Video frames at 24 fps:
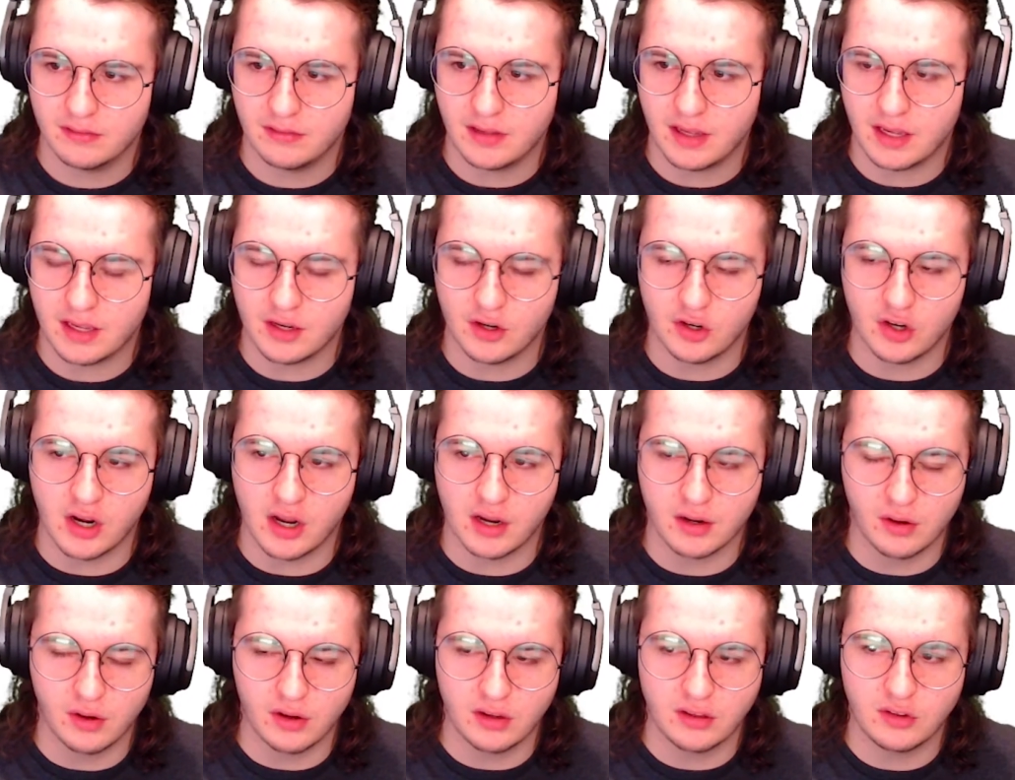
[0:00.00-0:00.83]
yeah, you're
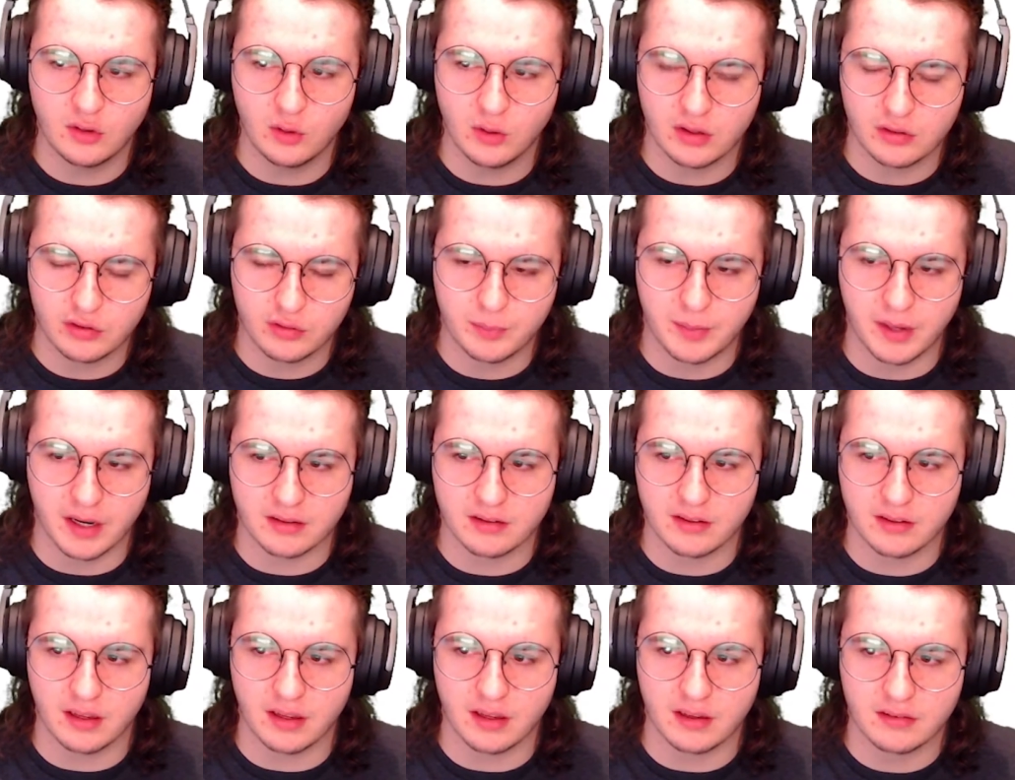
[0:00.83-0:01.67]
not going to
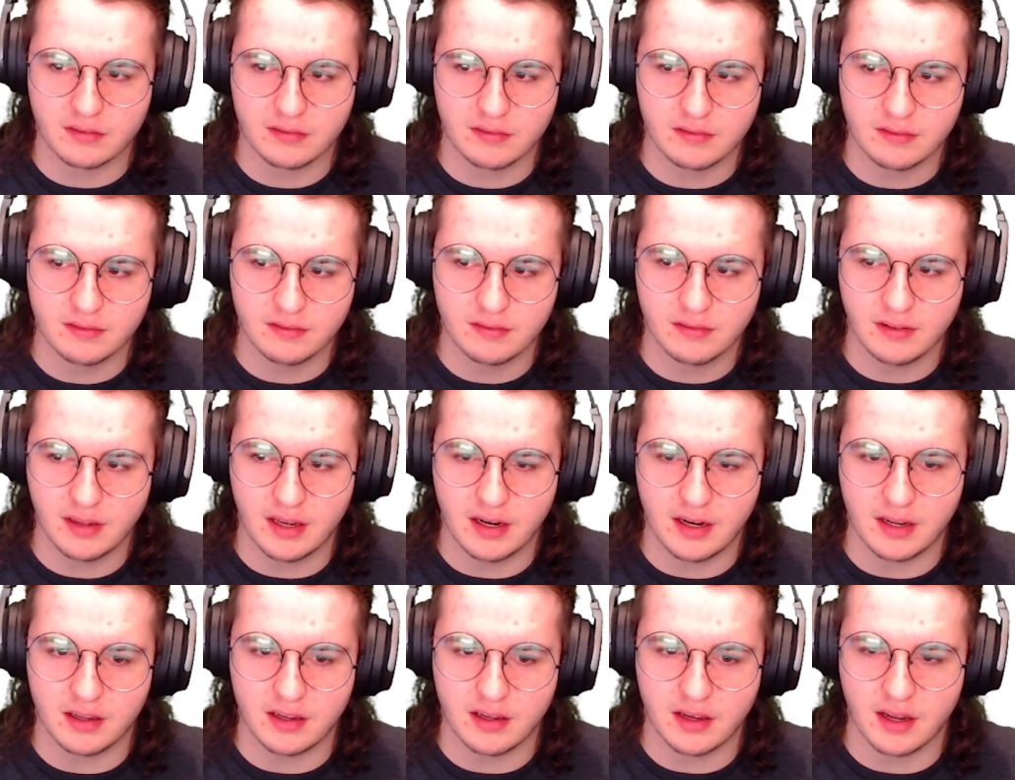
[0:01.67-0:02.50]
expect
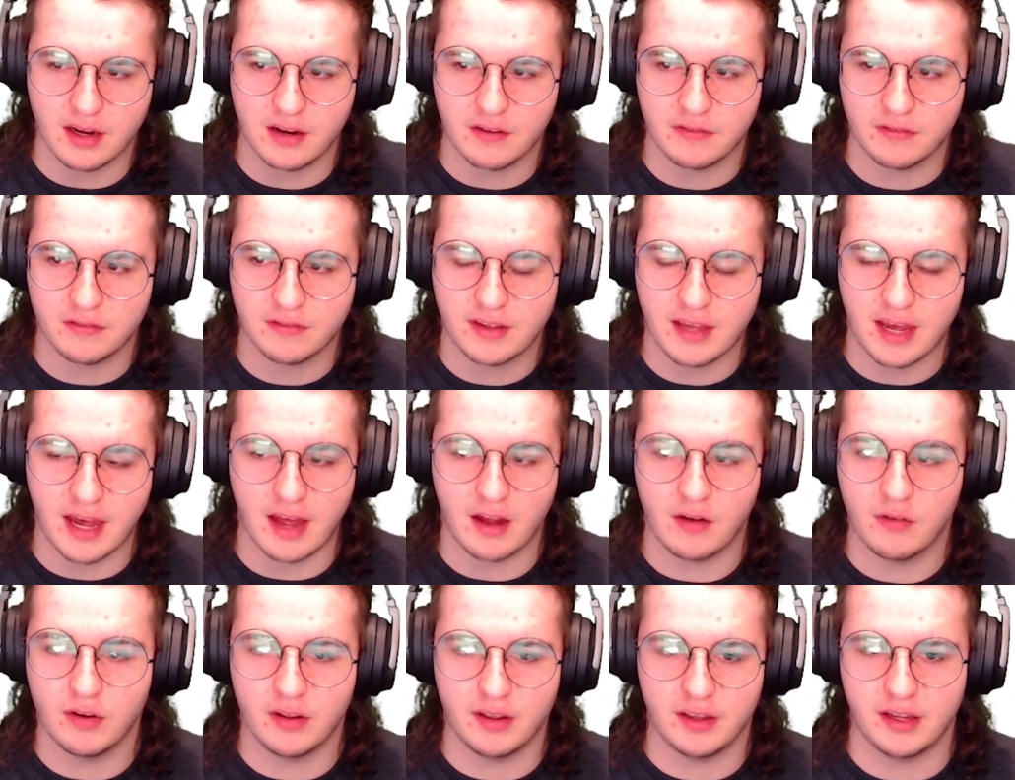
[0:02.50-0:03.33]
any kind of
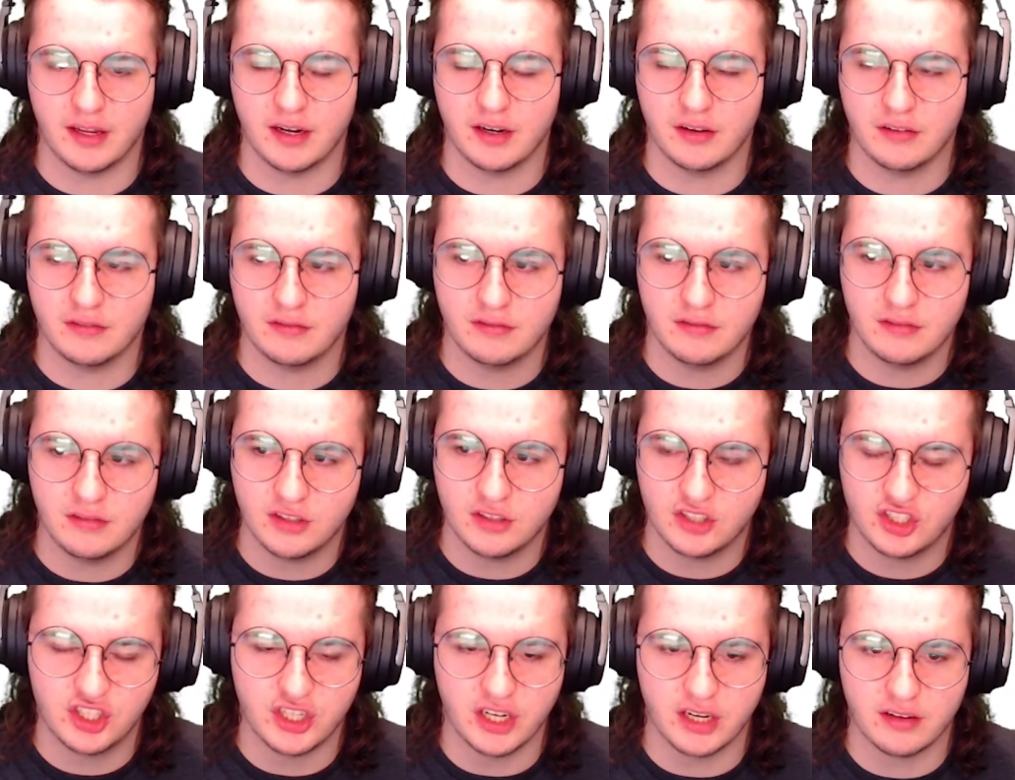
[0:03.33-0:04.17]
cat related
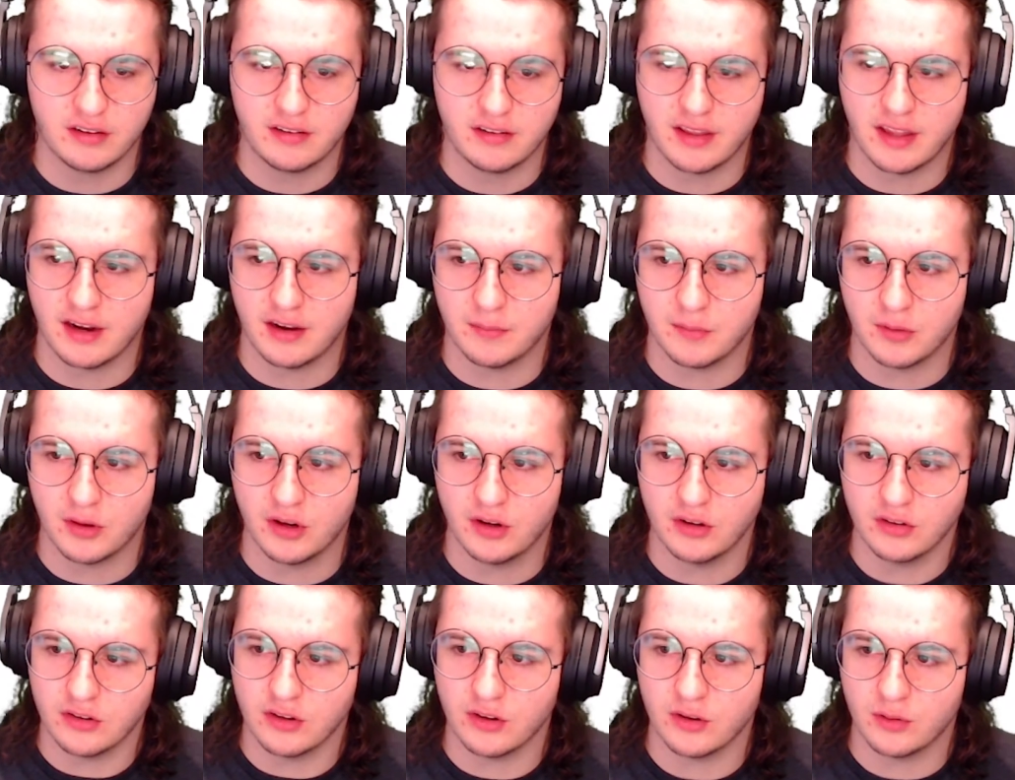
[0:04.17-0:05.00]
shit that I'm
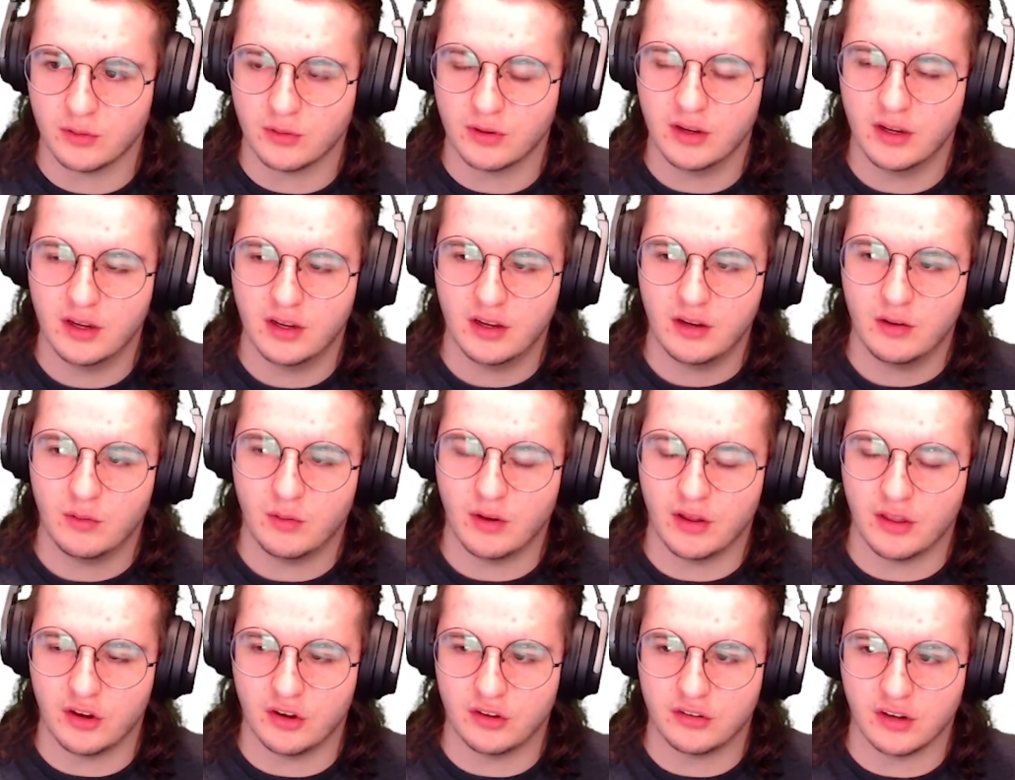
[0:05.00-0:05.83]
gonna do,
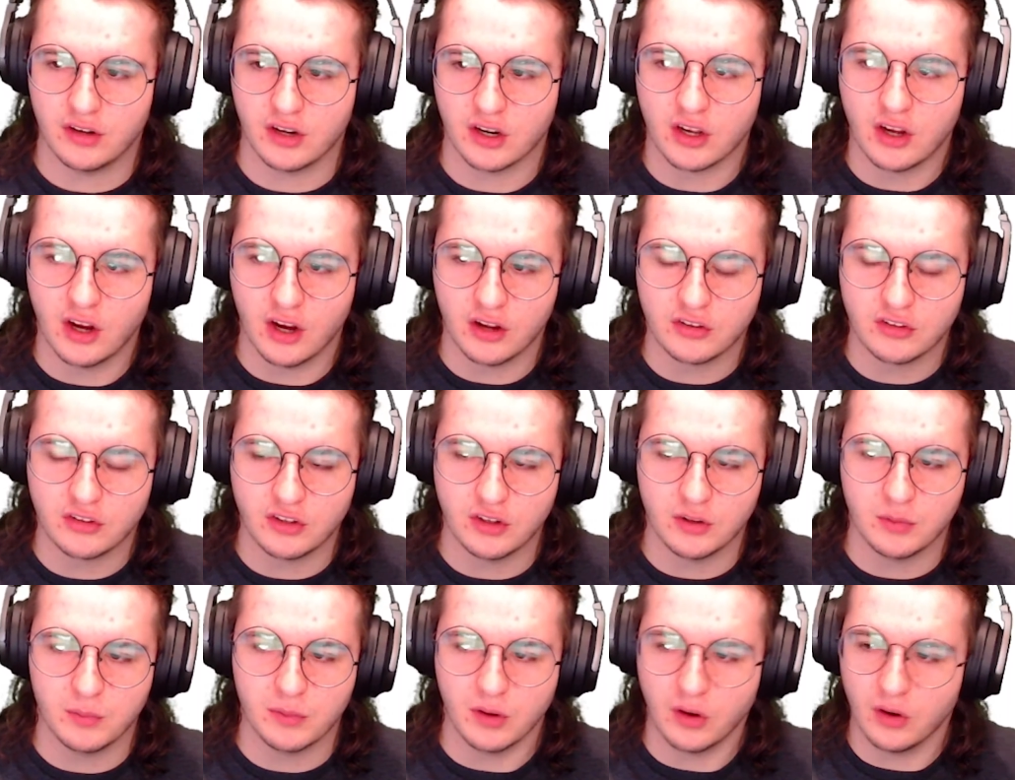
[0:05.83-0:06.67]
whether it's in a
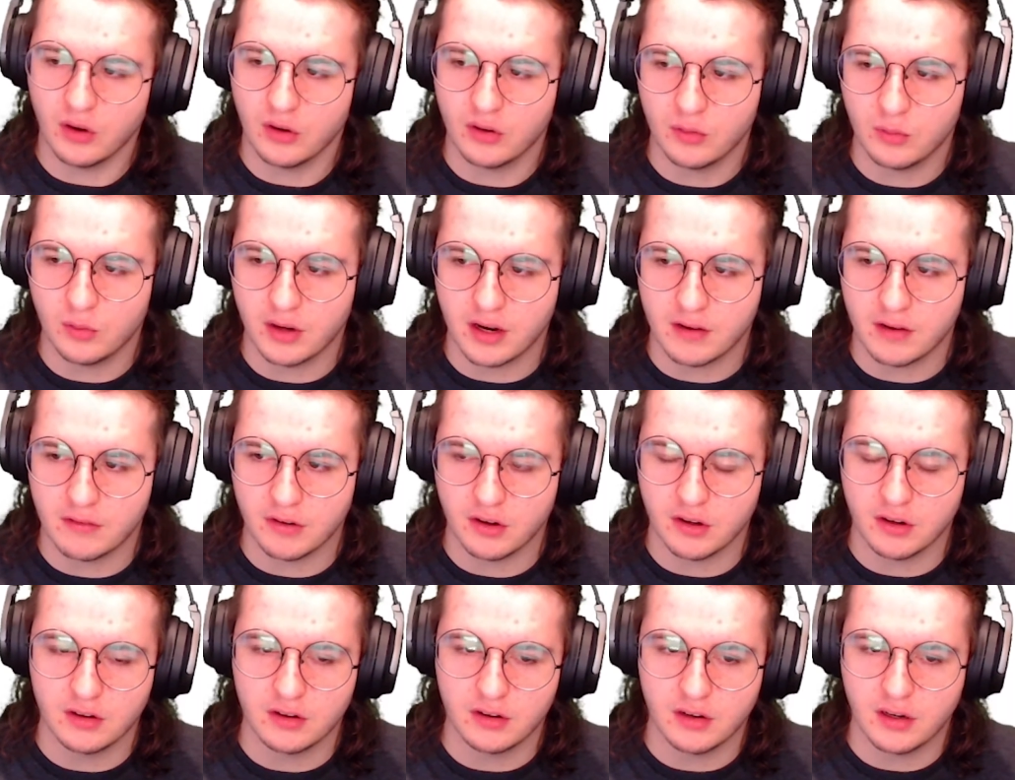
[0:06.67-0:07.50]
costume or
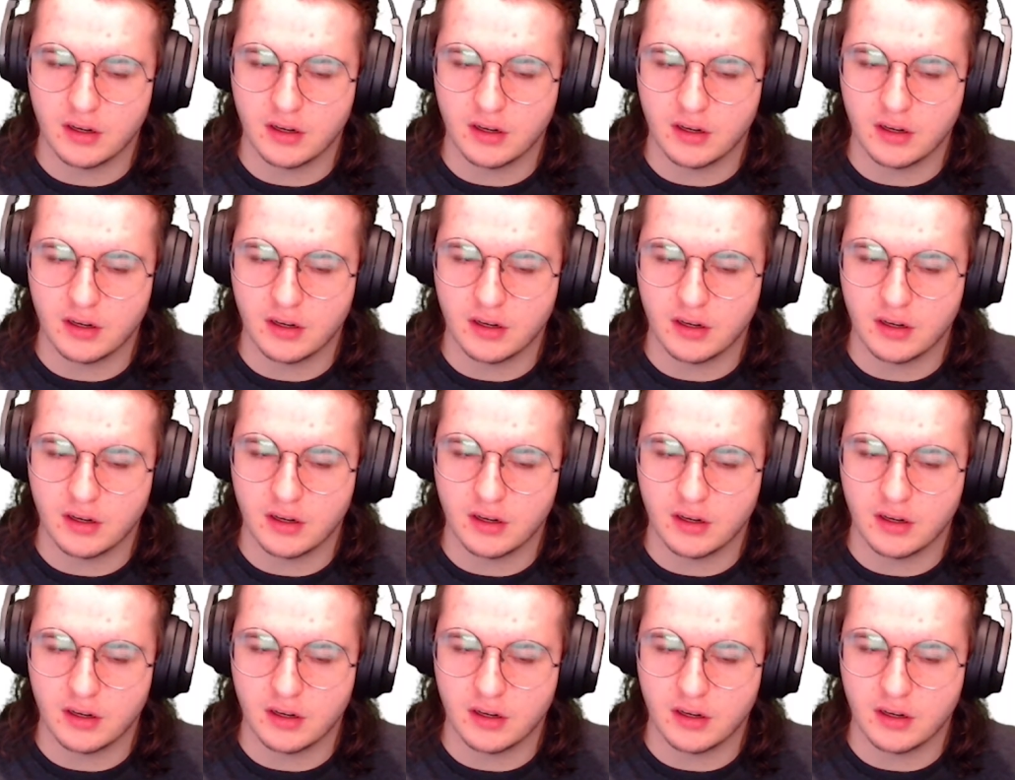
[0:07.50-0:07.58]
whatever.